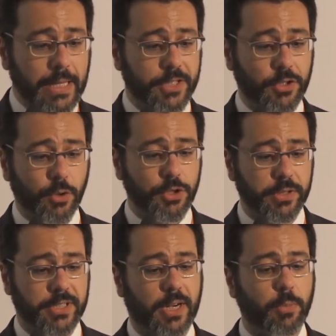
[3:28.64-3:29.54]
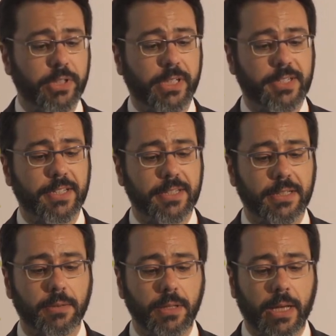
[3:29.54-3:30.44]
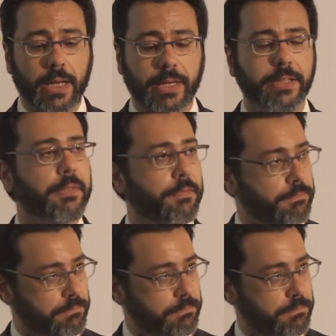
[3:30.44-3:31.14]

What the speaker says: The solution is a robotic assistant in the